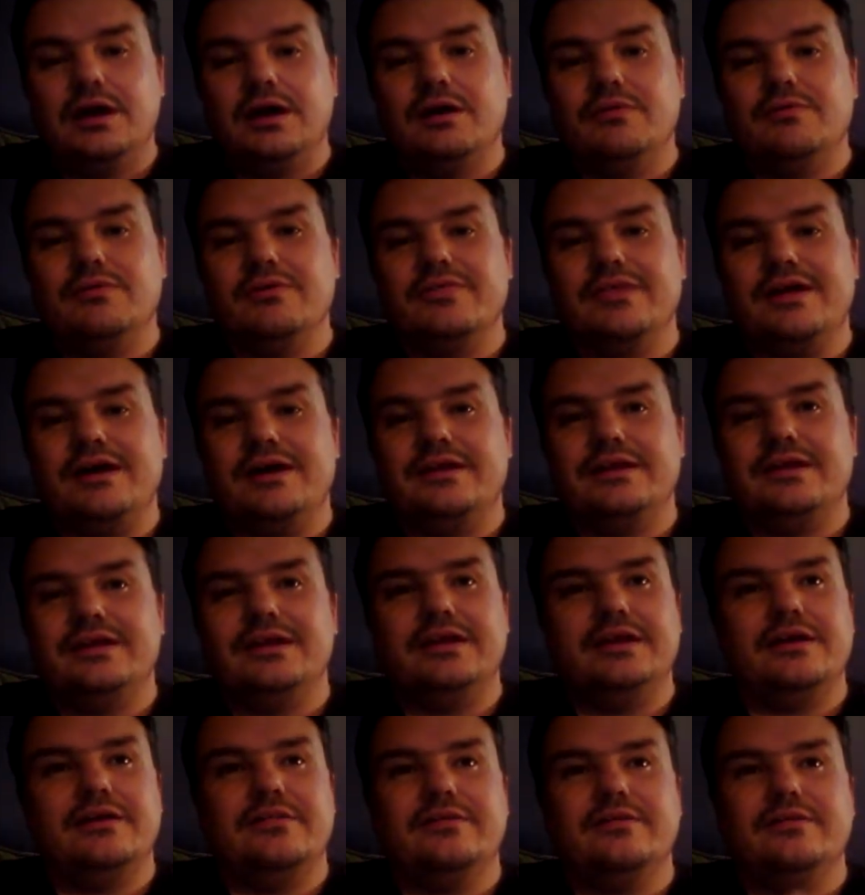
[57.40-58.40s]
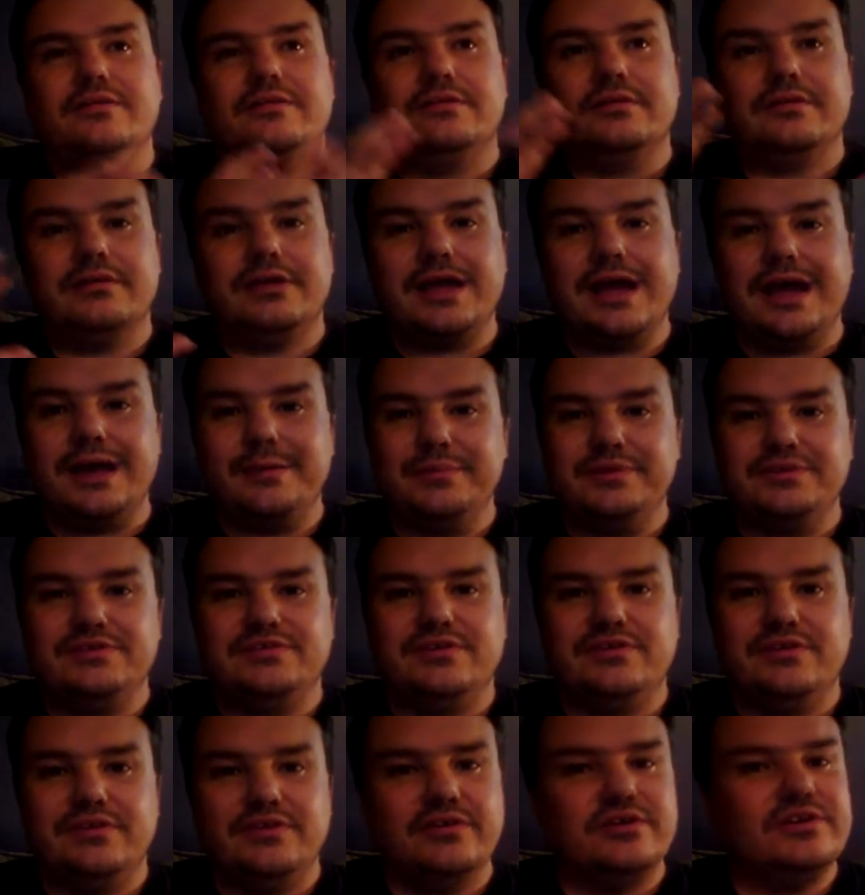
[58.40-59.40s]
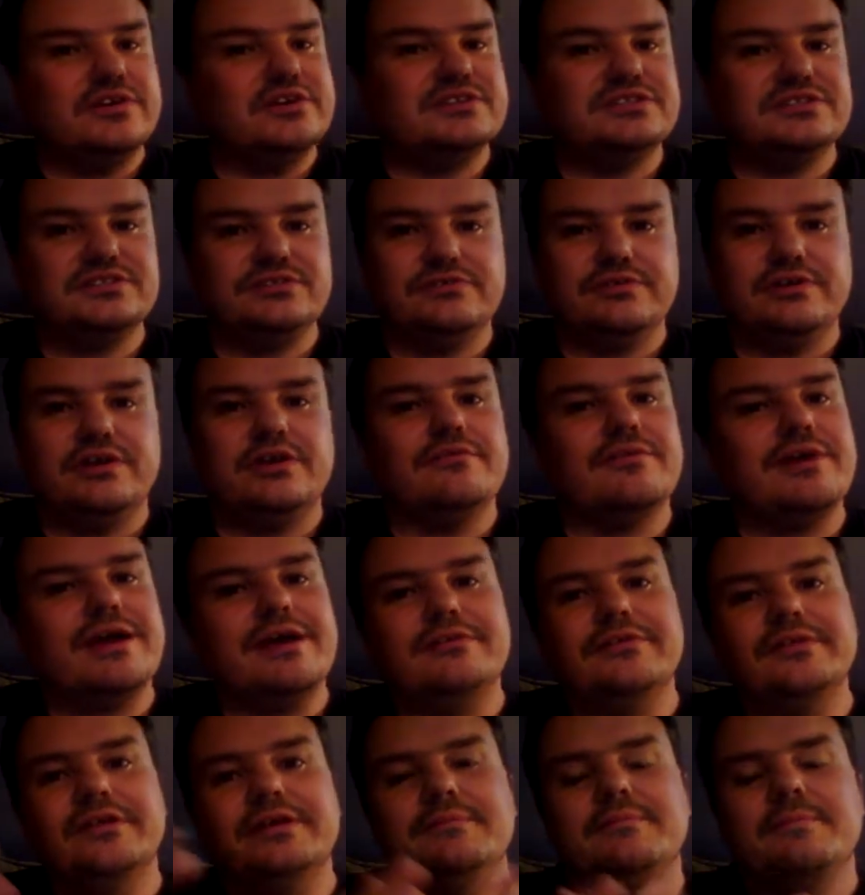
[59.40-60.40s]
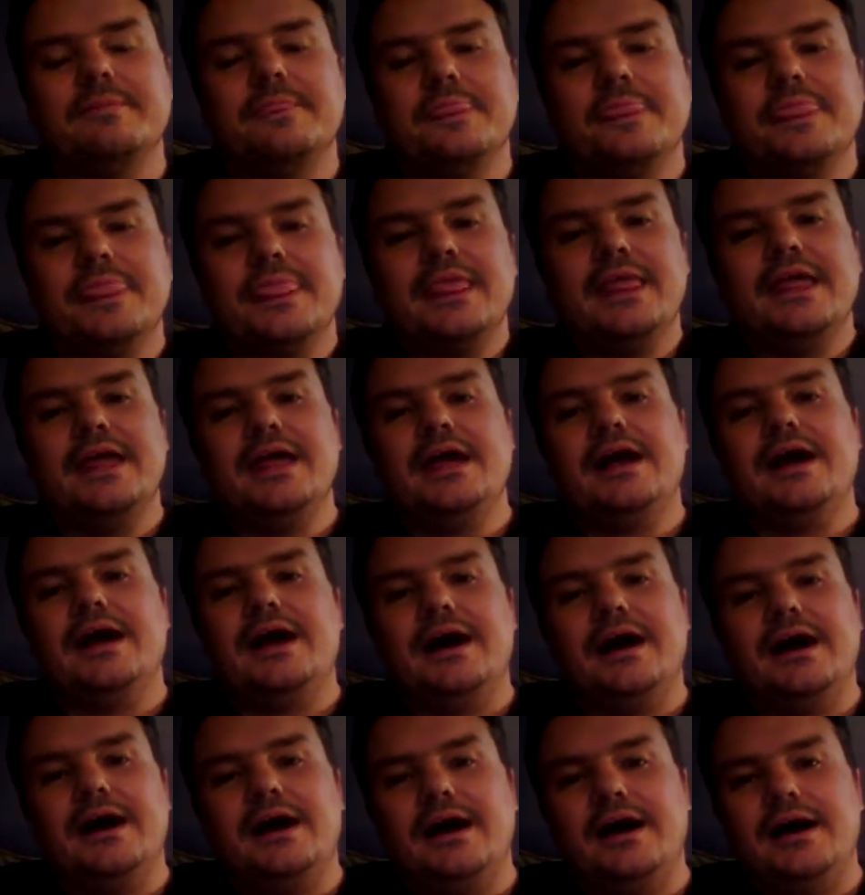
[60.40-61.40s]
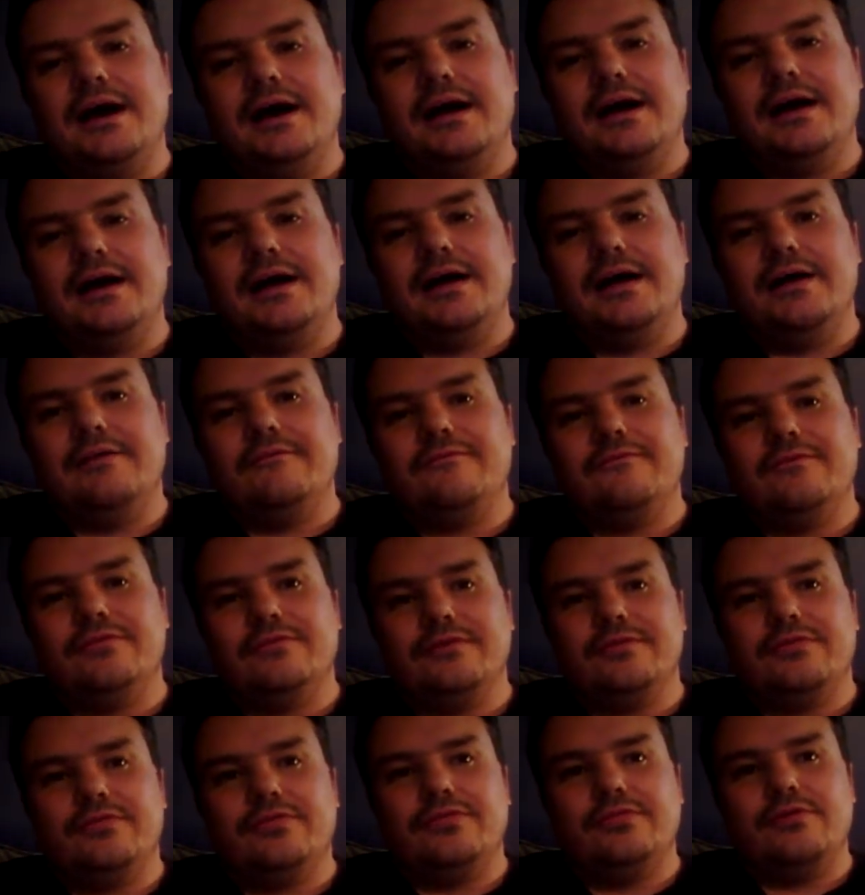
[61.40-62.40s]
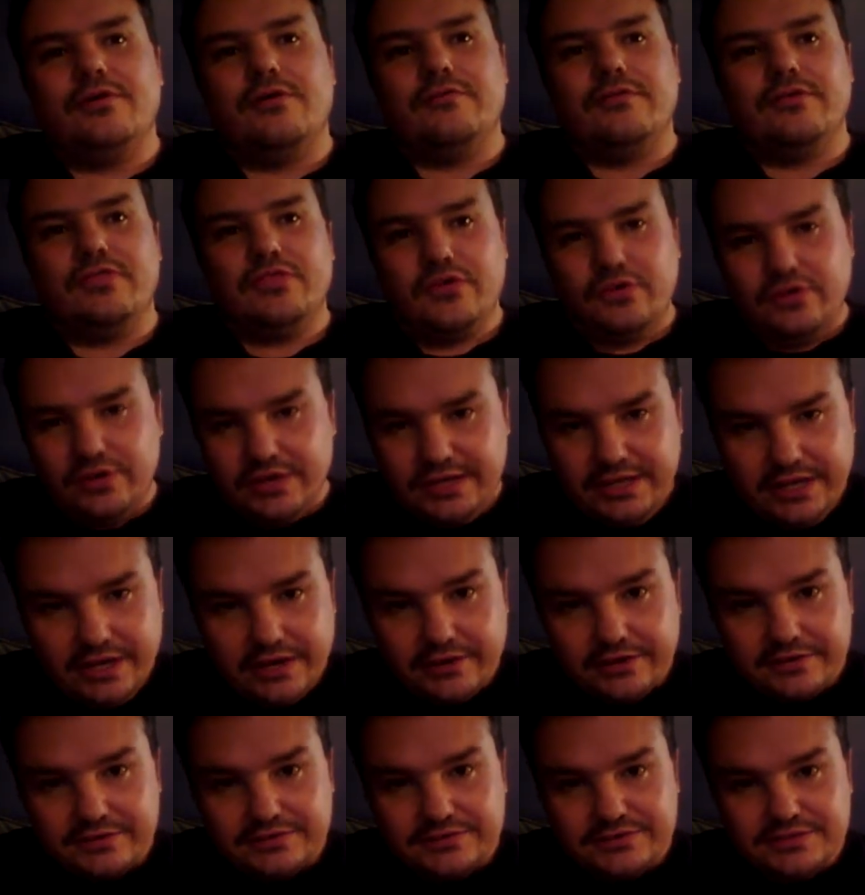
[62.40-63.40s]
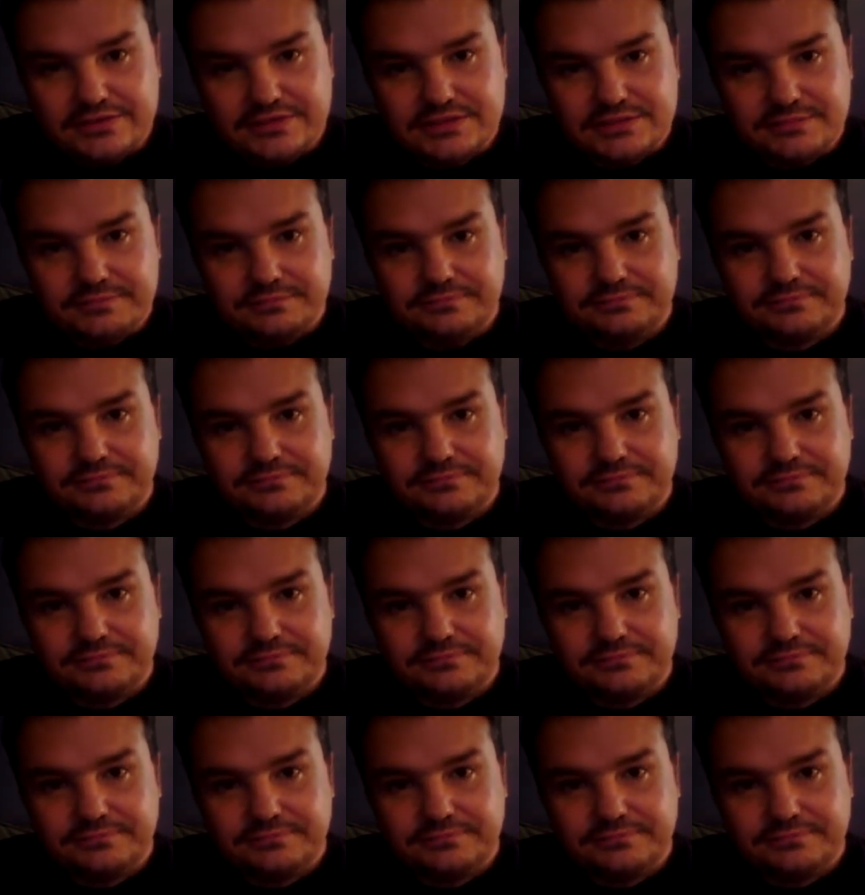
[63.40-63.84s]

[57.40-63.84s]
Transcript: without any other commentary or history around it, for over 30 years,